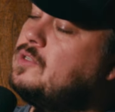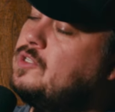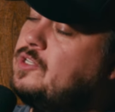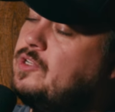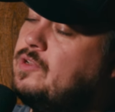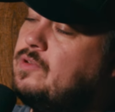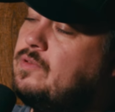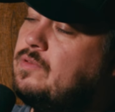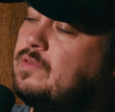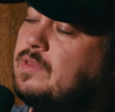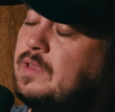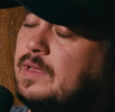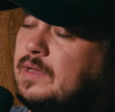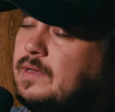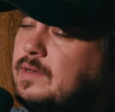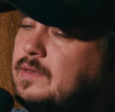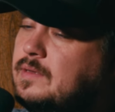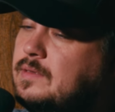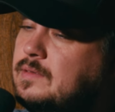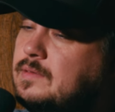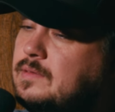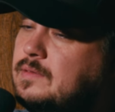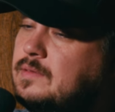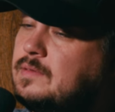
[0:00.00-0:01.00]
do you think
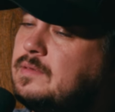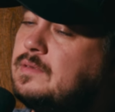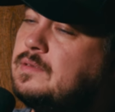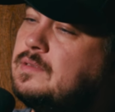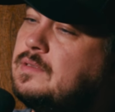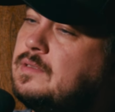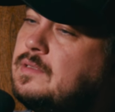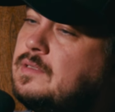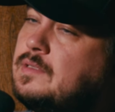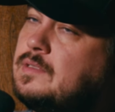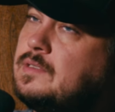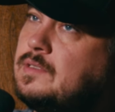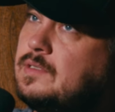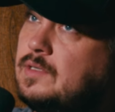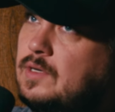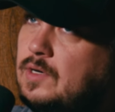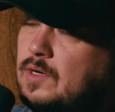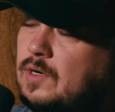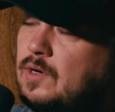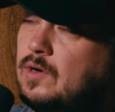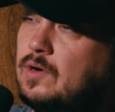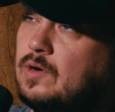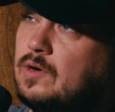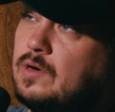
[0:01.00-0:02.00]

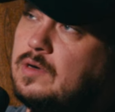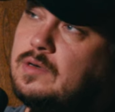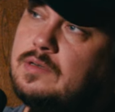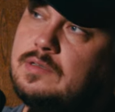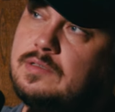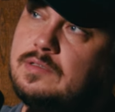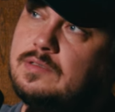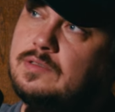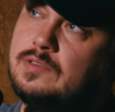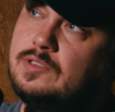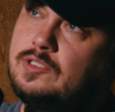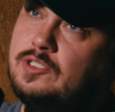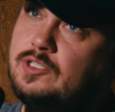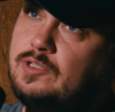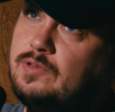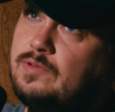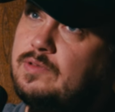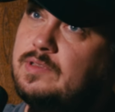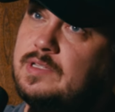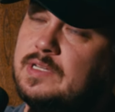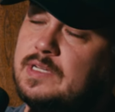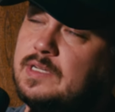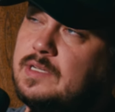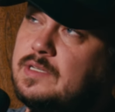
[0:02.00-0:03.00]
are two
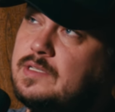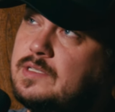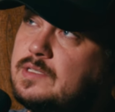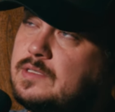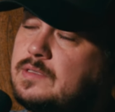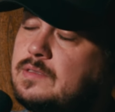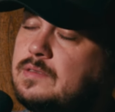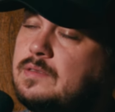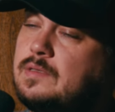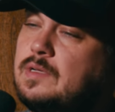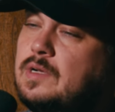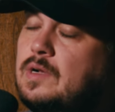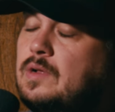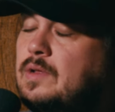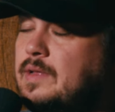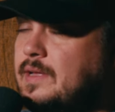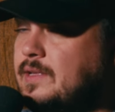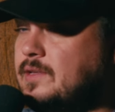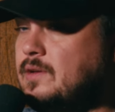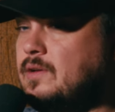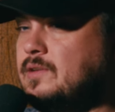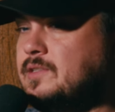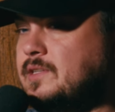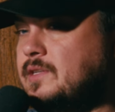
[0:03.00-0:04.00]
things, and
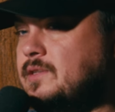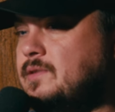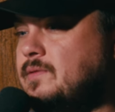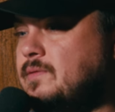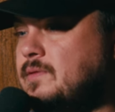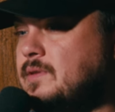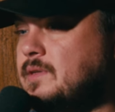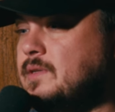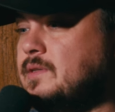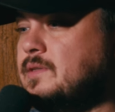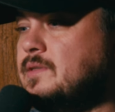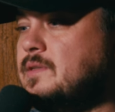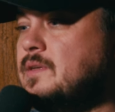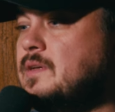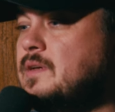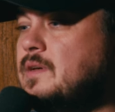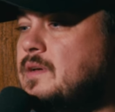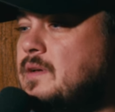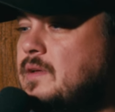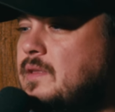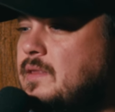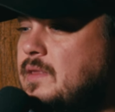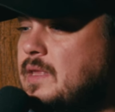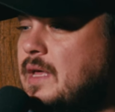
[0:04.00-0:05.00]
I'll say two things,
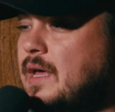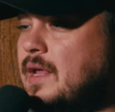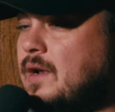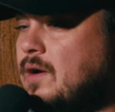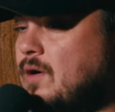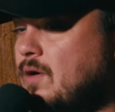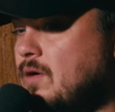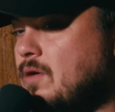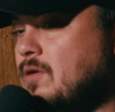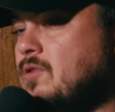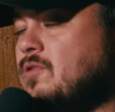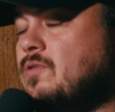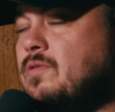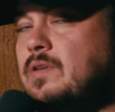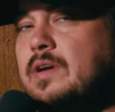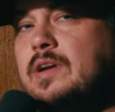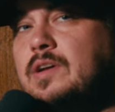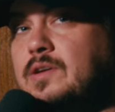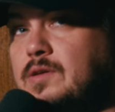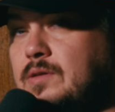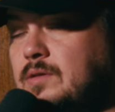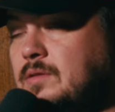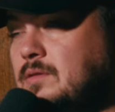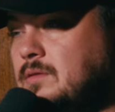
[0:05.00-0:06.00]
that are
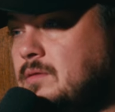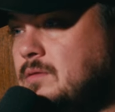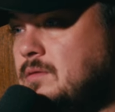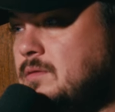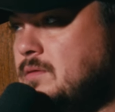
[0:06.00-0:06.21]
critical,